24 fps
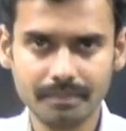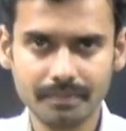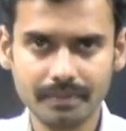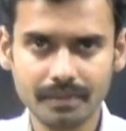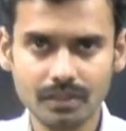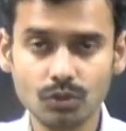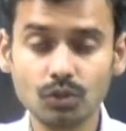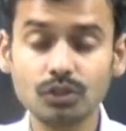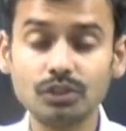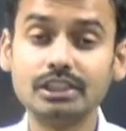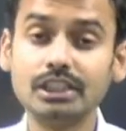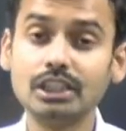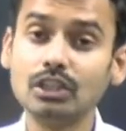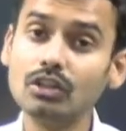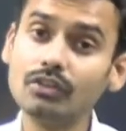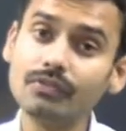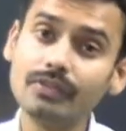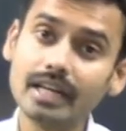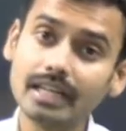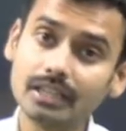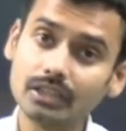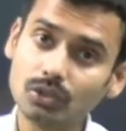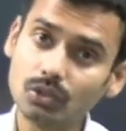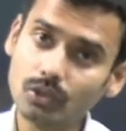So 0
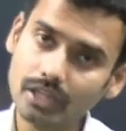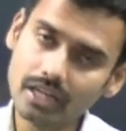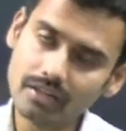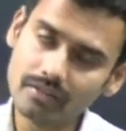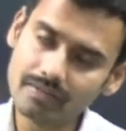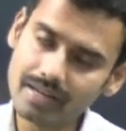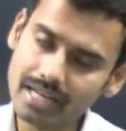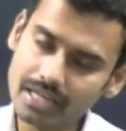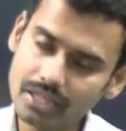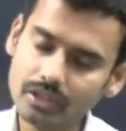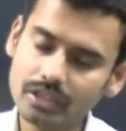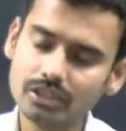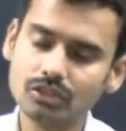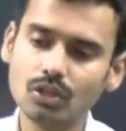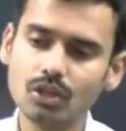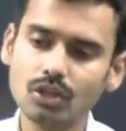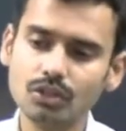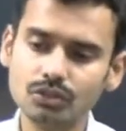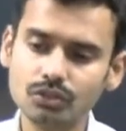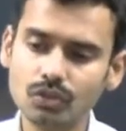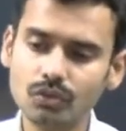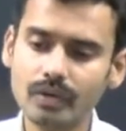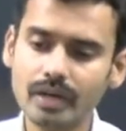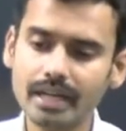factorial value is
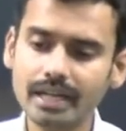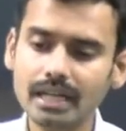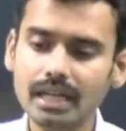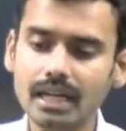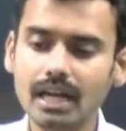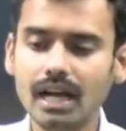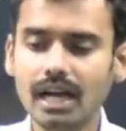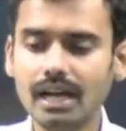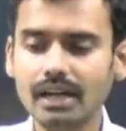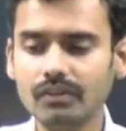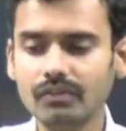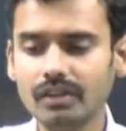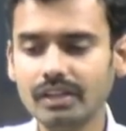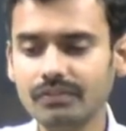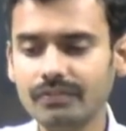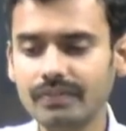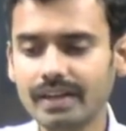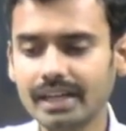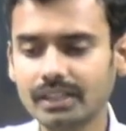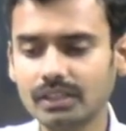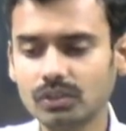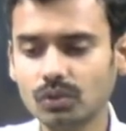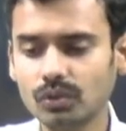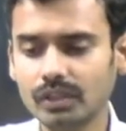also 1 and 1
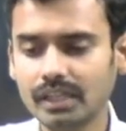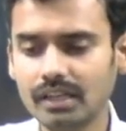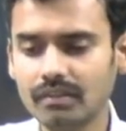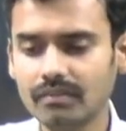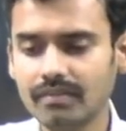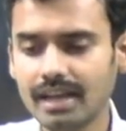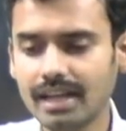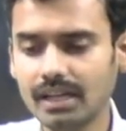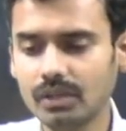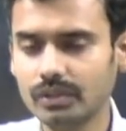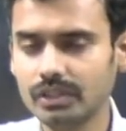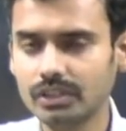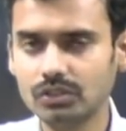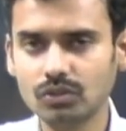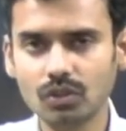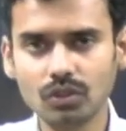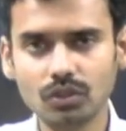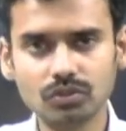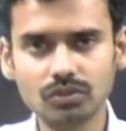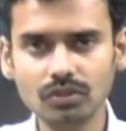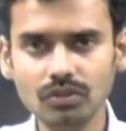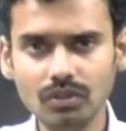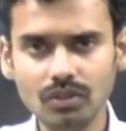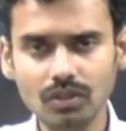factorial value is
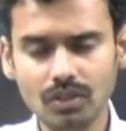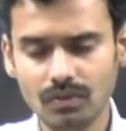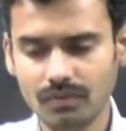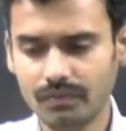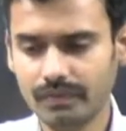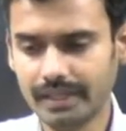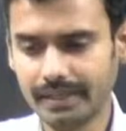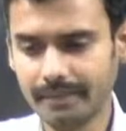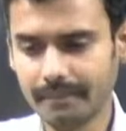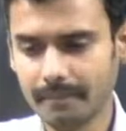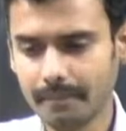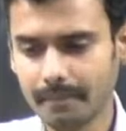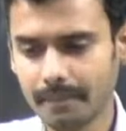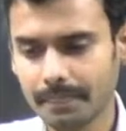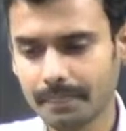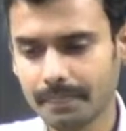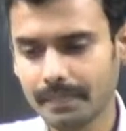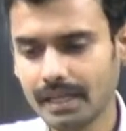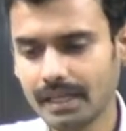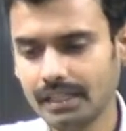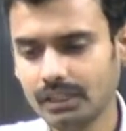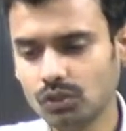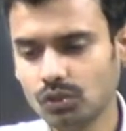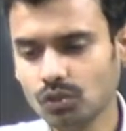also 1.
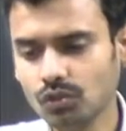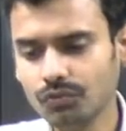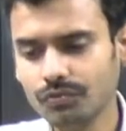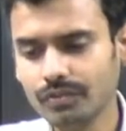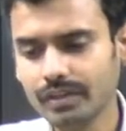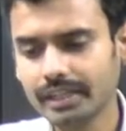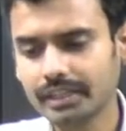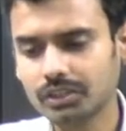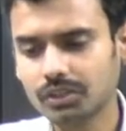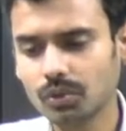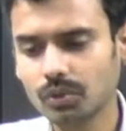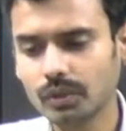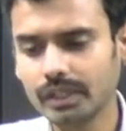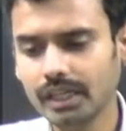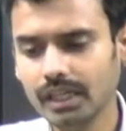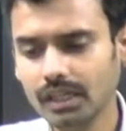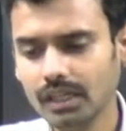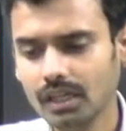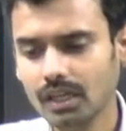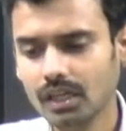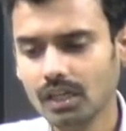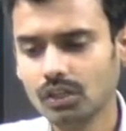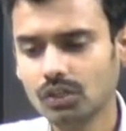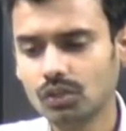Then 2 factorial,
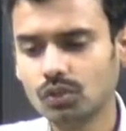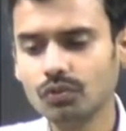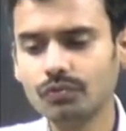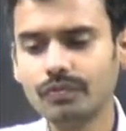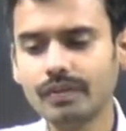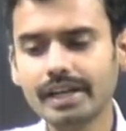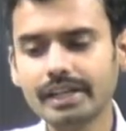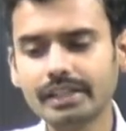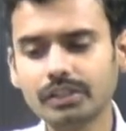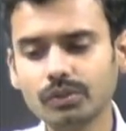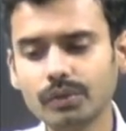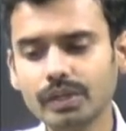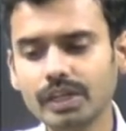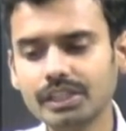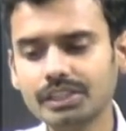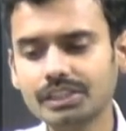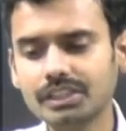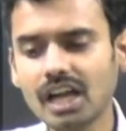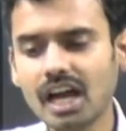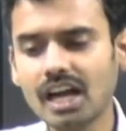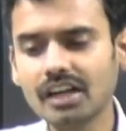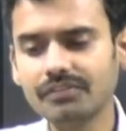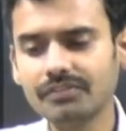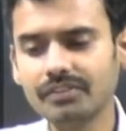2 factorial
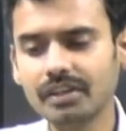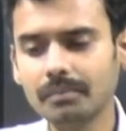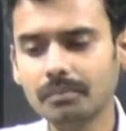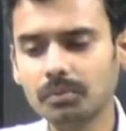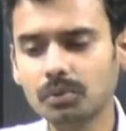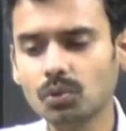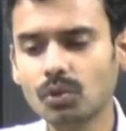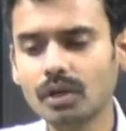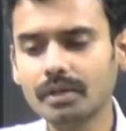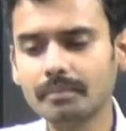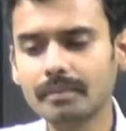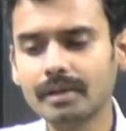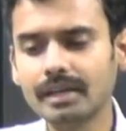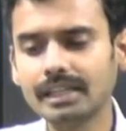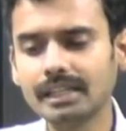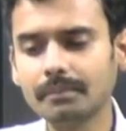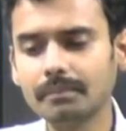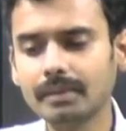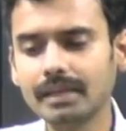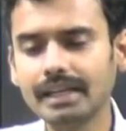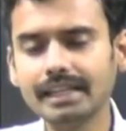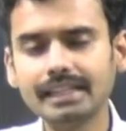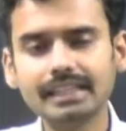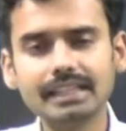start from 2 and
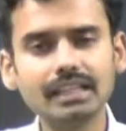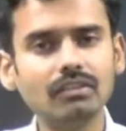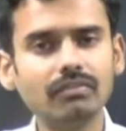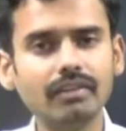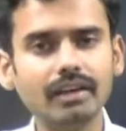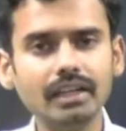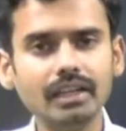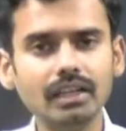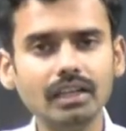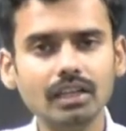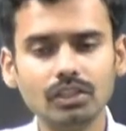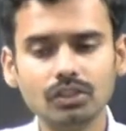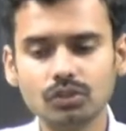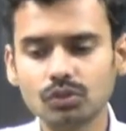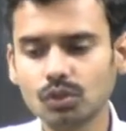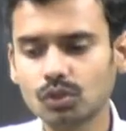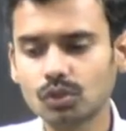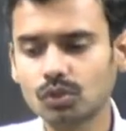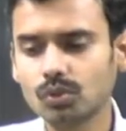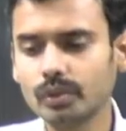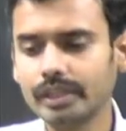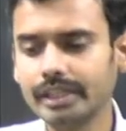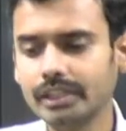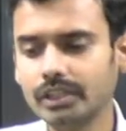multiply till 1, so
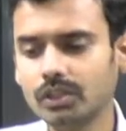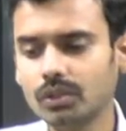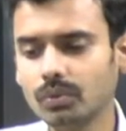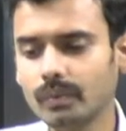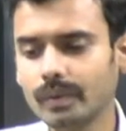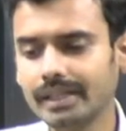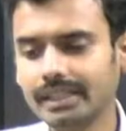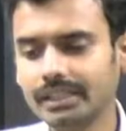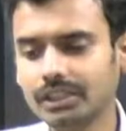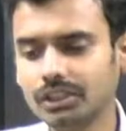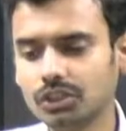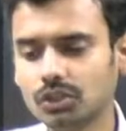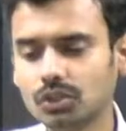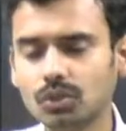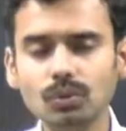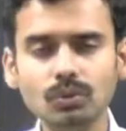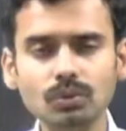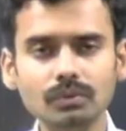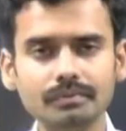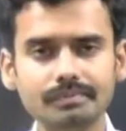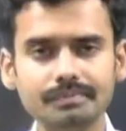2 into 1 is 2.